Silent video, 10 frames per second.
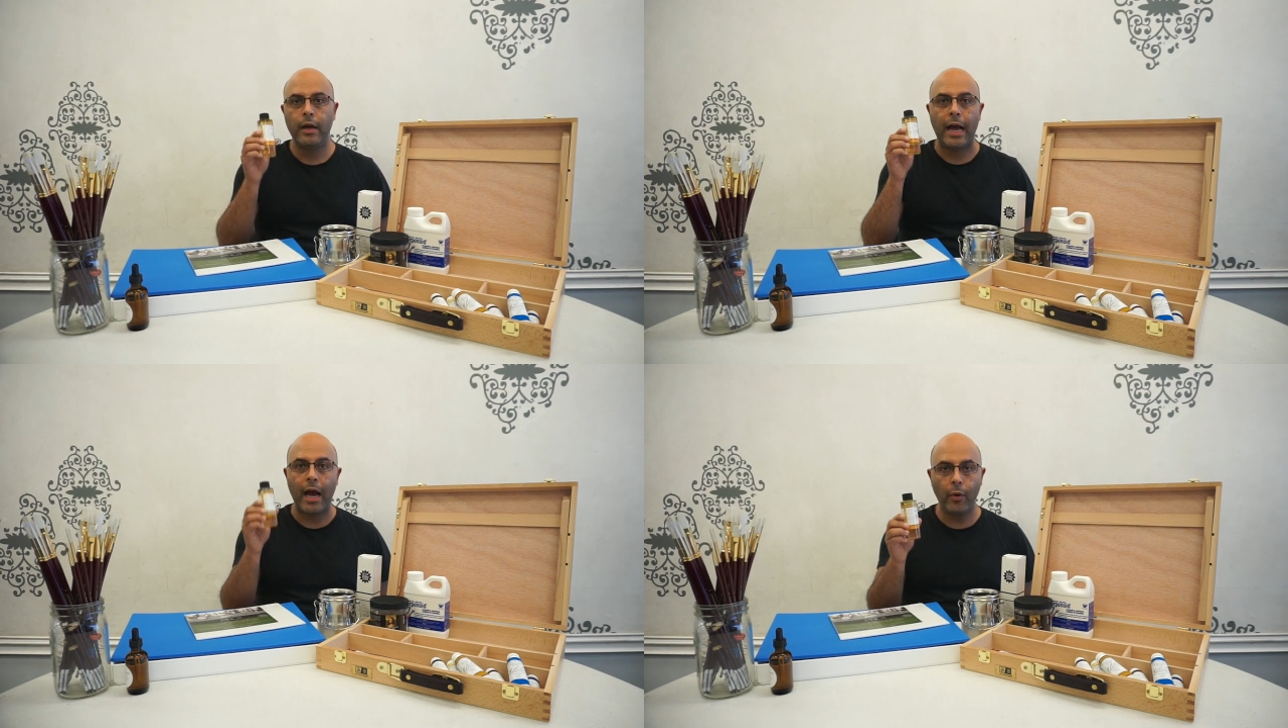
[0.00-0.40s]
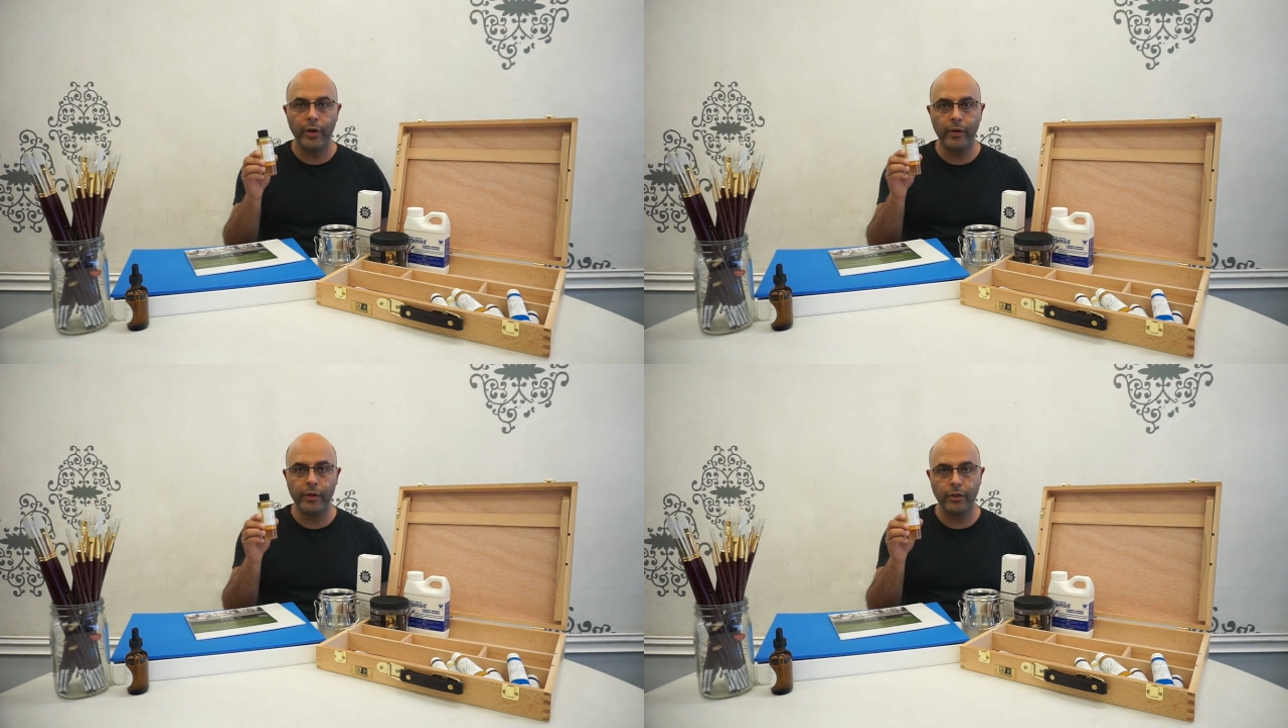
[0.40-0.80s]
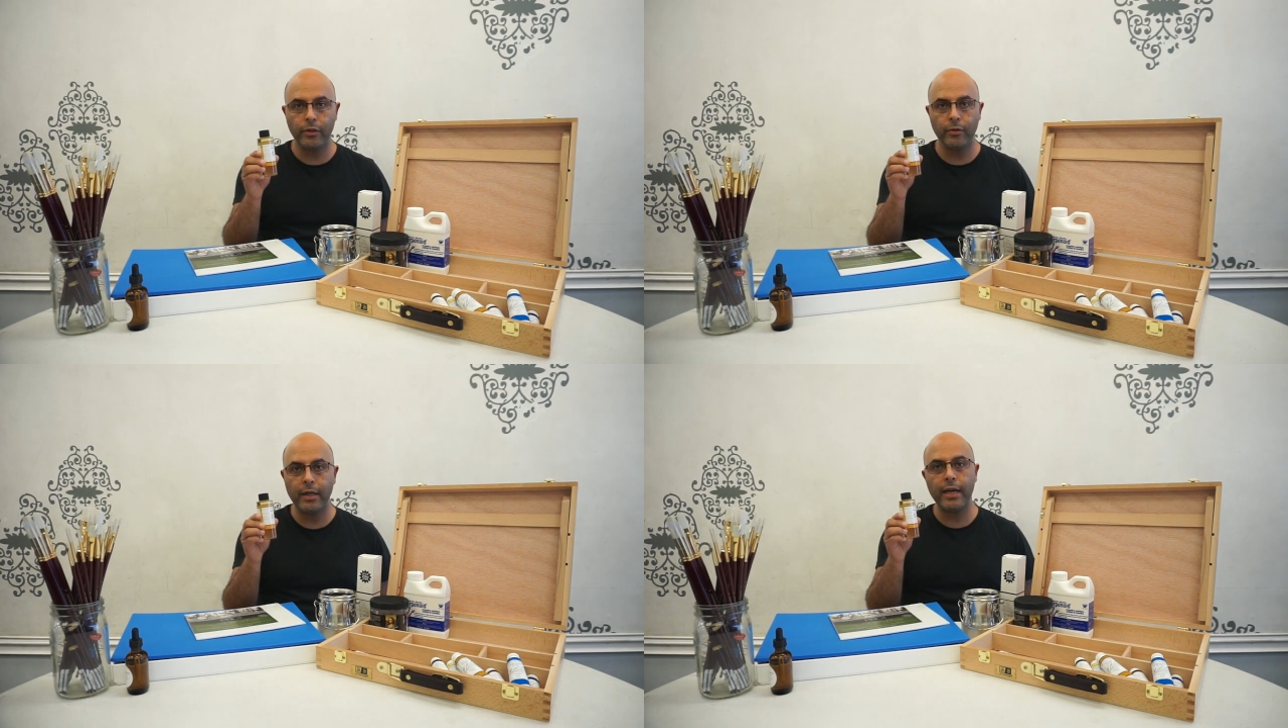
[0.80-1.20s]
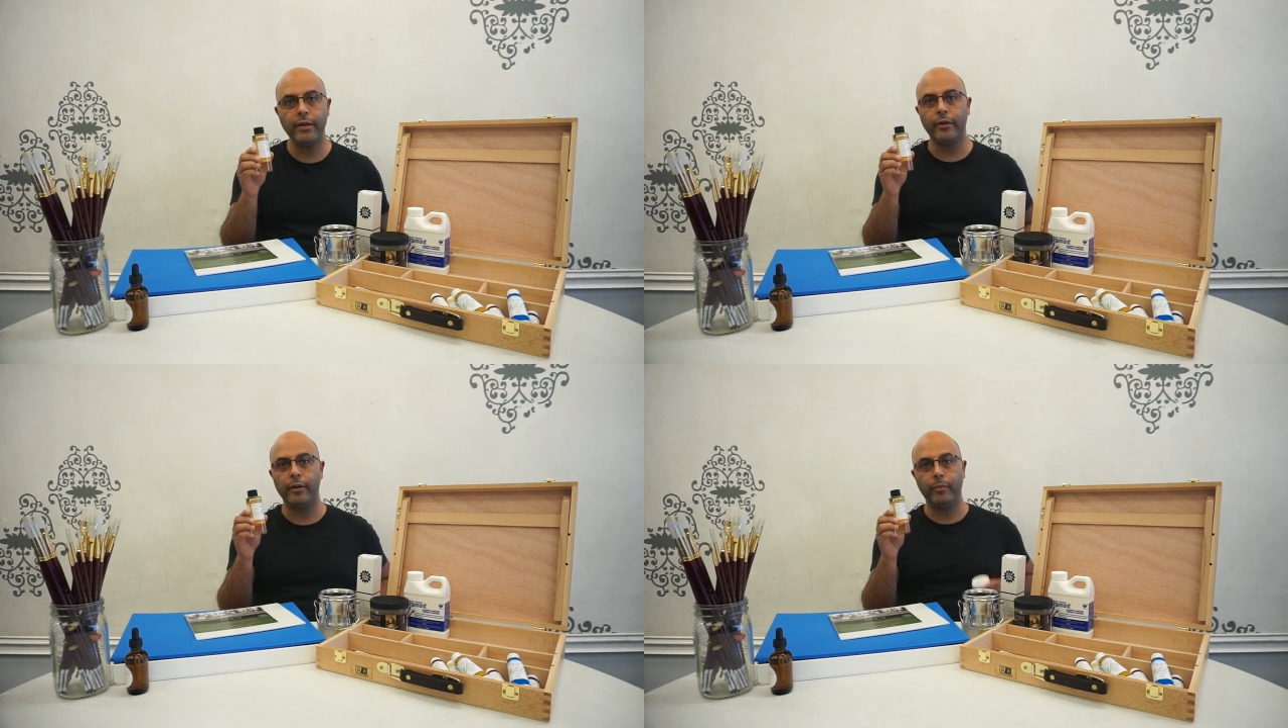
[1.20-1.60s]
How are you going to do
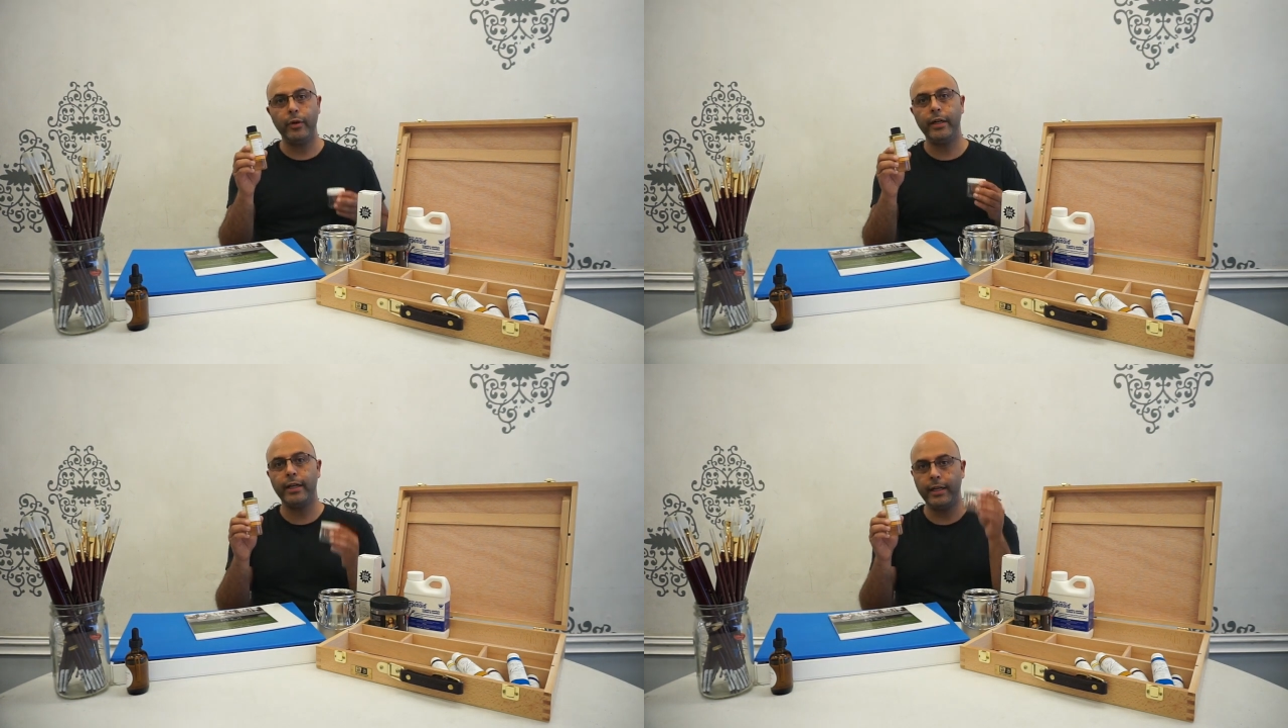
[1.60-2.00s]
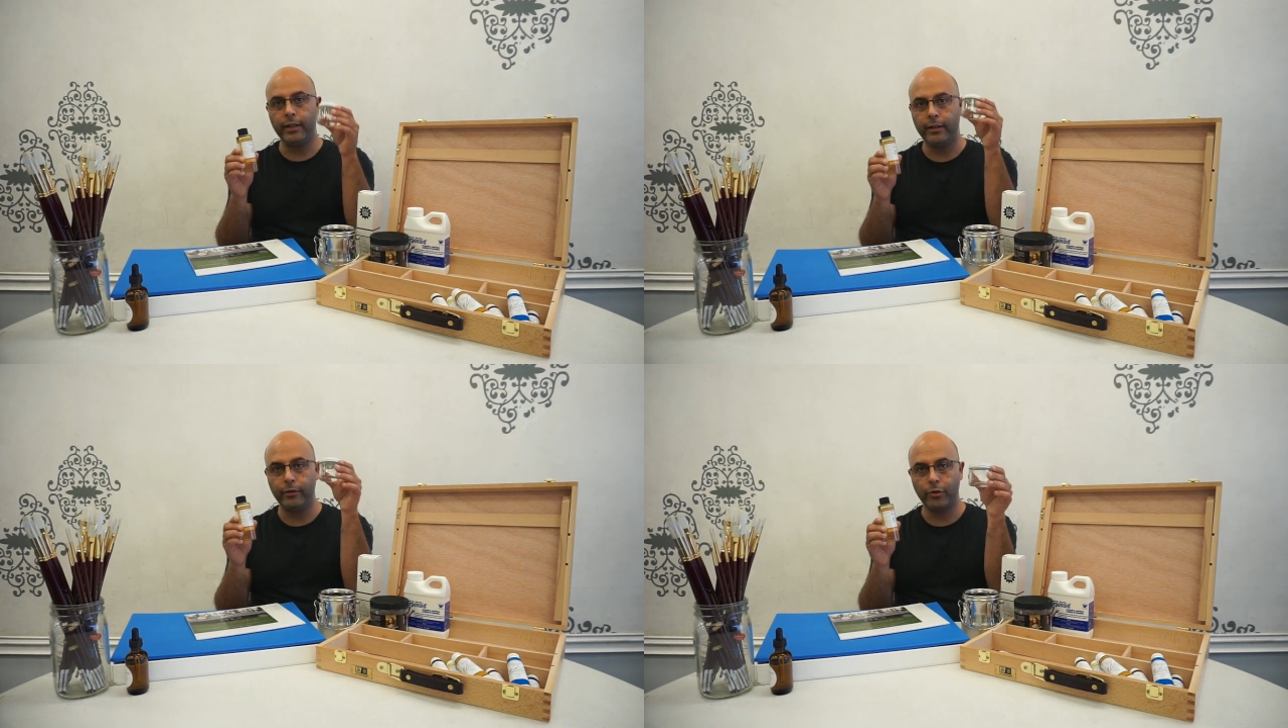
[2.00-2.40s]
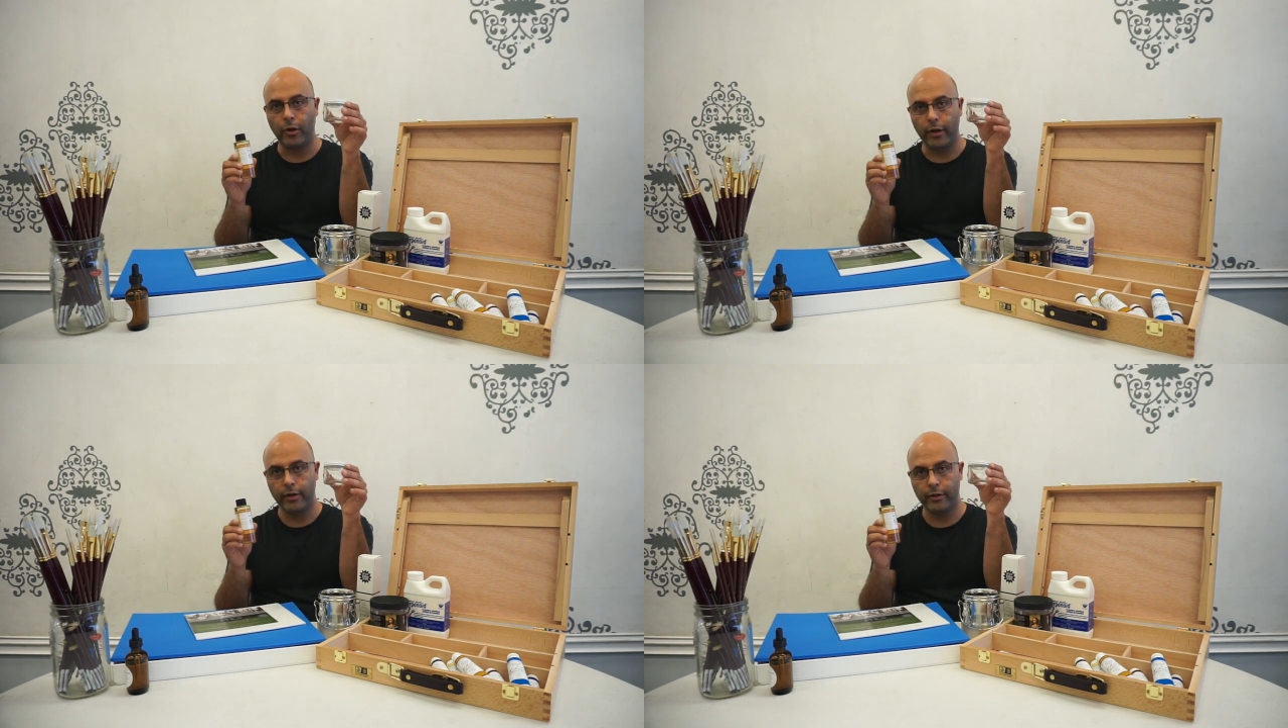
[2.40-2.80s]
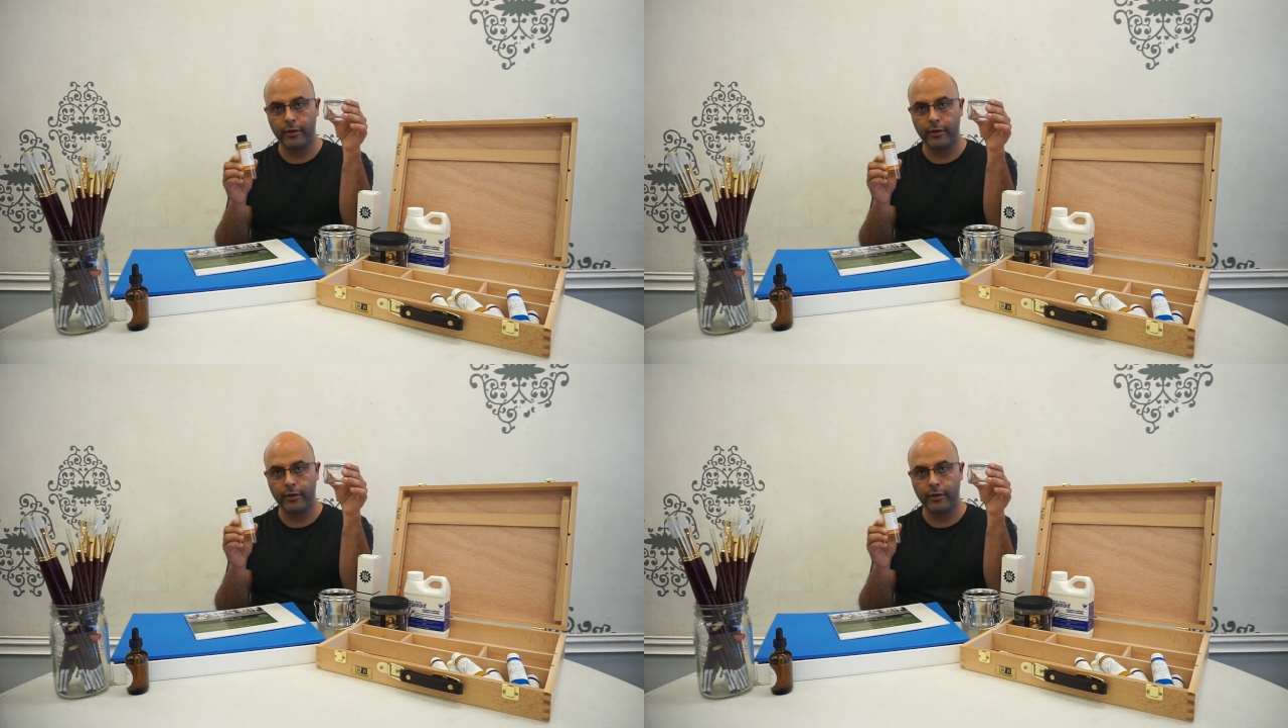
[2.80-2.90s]
that? You're going to put it in a little jar.